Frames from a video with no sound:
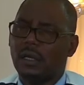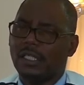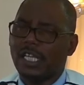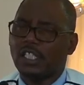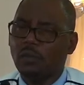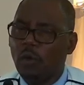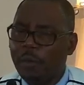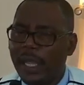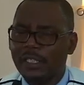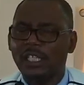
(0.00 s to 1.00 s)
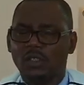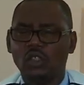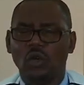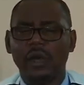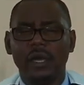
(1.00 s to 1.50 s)
this moment into
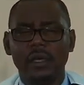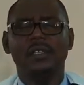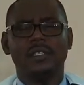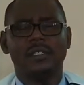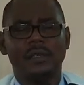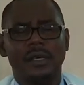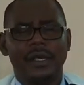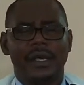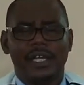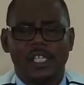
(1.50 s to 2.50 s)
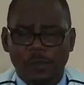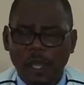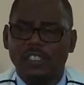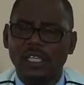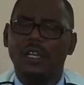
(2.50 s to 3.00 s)
your hands,
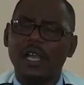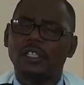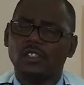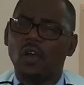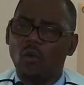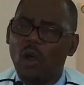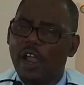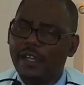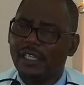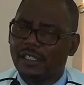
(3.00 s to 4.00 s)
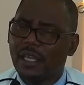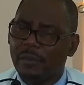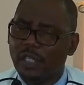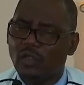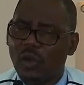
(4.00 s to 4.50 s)
especially as your word is
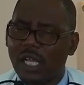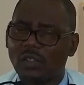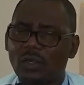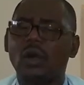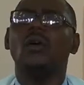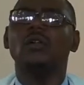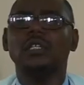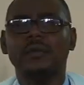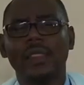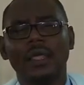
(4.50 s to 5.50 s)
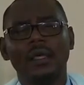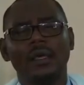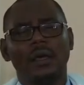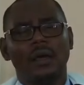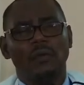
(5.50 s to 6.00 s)
coming to us, O God.
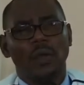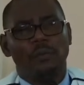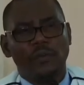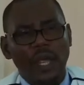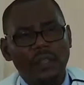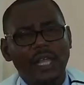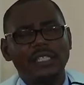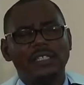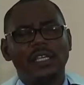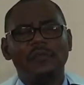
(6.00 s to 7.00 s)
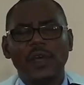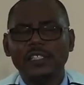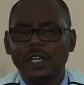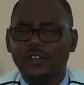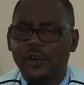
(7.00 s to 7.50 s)
We pray that give us
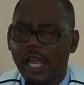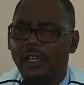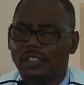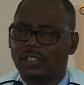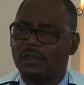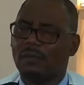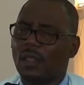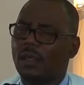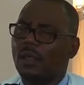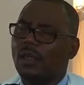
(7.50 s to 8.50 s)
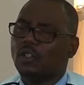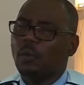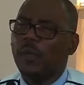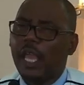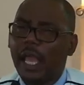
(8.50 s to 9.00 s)
the grace to
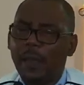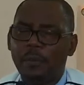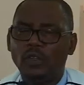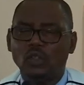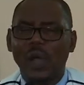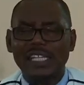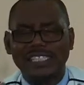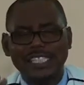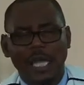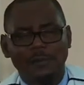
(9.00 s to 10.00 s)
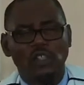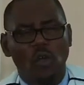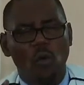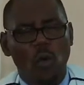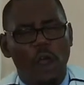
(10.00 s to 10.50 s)
be able to accept
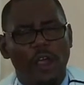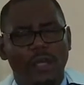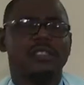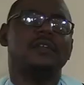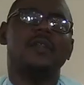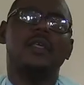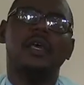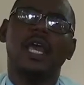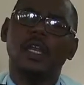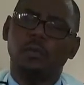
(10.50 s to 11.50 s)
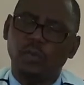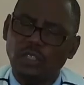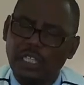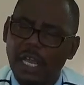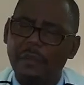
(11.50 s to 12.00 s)
your word and
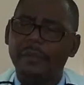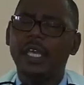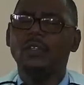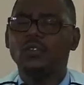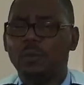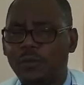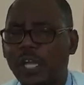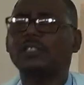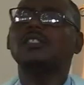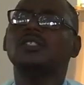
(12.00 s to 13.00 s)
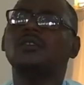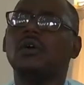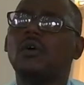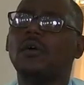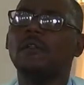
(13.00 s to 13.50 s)
put them into practice, O
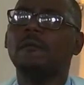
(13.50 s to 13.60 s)
God.